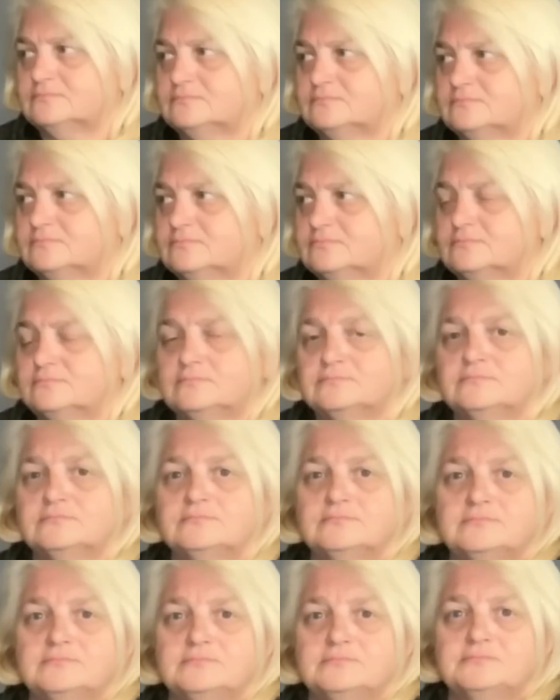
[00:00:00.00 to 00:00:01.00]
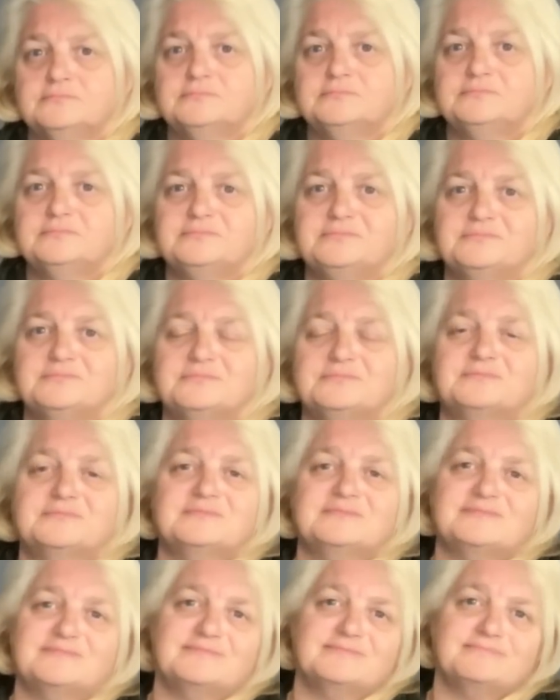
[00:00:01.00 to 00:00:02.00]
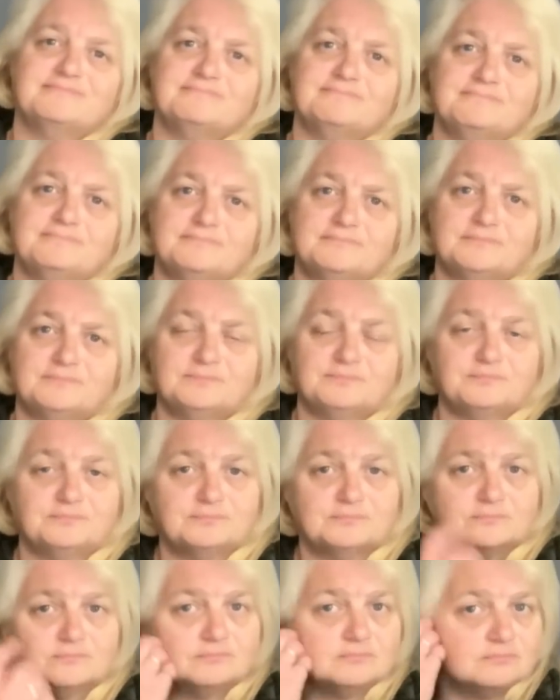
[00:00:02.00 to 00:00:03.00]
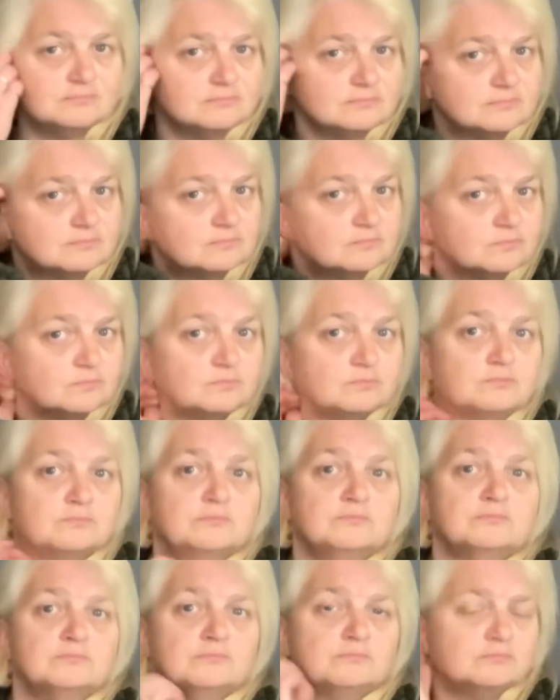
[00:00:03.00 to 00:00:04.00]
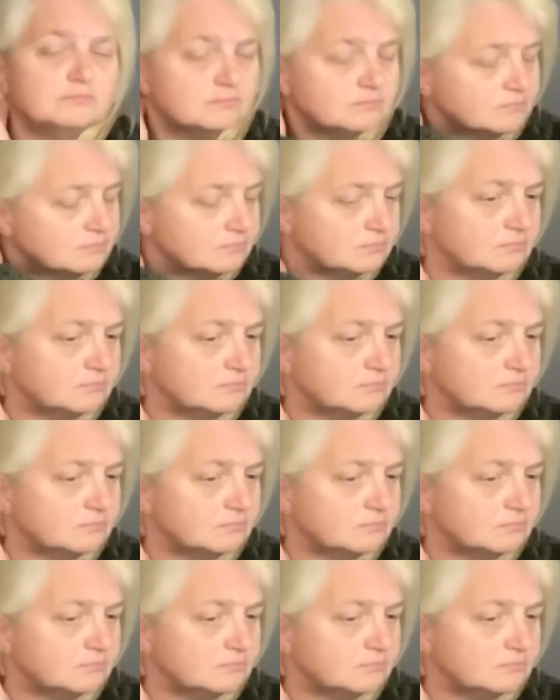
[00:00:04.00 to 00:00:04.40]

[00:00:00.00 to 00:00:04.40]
(silent)